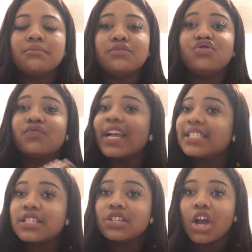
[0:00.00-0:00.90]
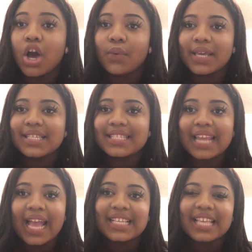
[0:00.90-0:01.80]
Dresses are always
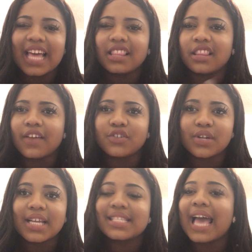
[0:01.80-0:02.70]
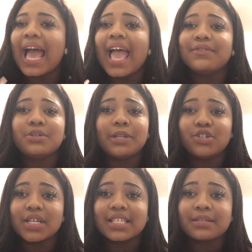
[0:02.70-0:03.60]
nice. I love a dress. I have too many
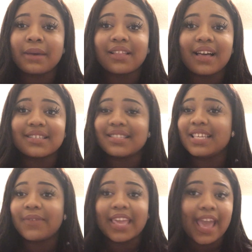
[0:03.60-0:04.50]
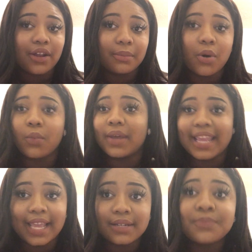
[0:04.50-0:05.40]
dresses in my closet to even count them on one
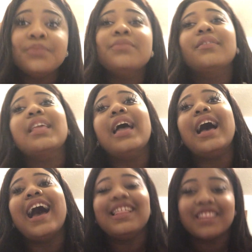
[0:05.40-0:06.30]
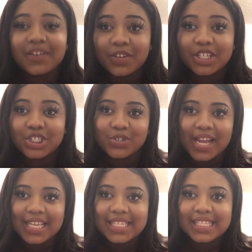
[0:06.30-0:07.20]
hand. I love a good
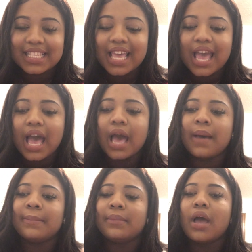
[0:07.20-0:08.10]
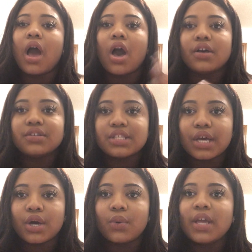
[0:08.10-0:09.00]
dress.
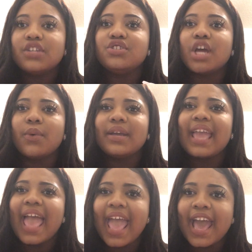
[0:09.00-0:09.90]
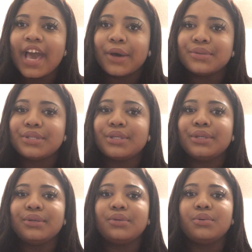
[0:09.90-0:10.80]
Also, knowing how
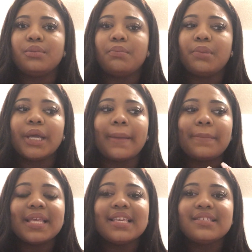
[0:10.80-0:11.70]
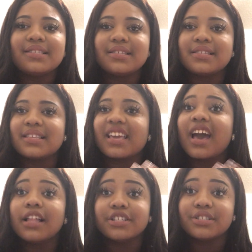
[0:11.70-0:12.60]
to put pieces and
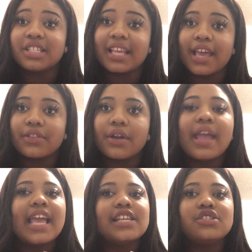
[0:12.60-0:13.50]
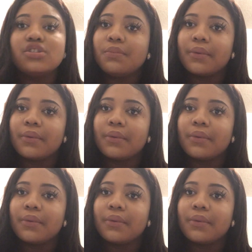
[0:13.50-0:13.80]
colors together is super